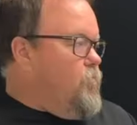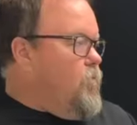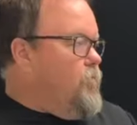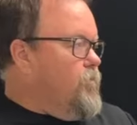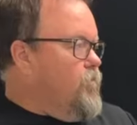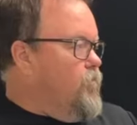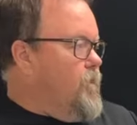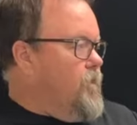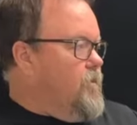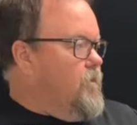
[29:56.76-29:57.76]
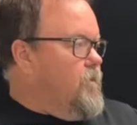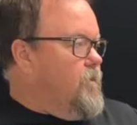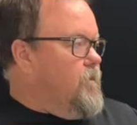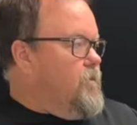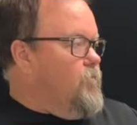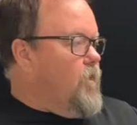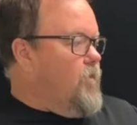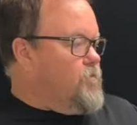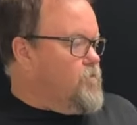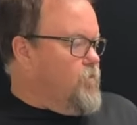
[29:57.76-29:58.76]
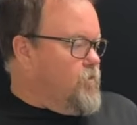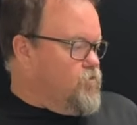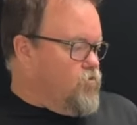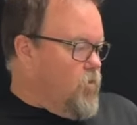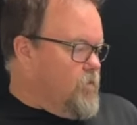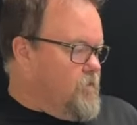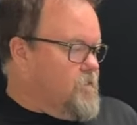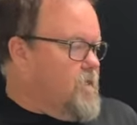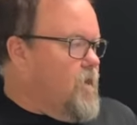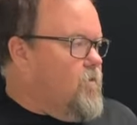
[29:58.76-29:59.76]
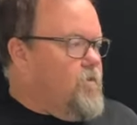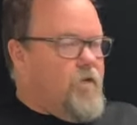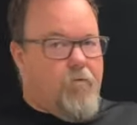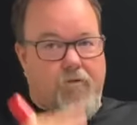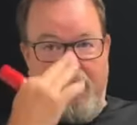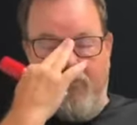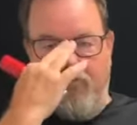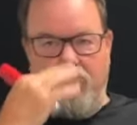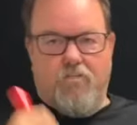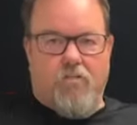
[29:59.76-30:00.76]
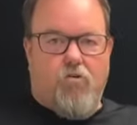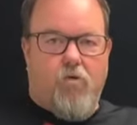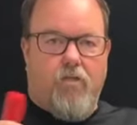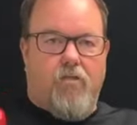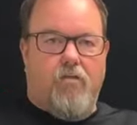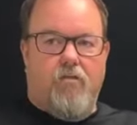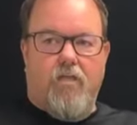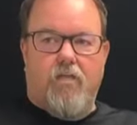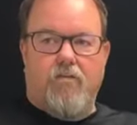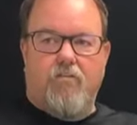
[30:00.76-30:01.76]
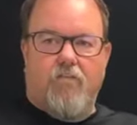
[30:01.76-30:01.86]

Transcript: What we're doing is, what I was doing is drawing this out, and I'm going to give you just a quick end to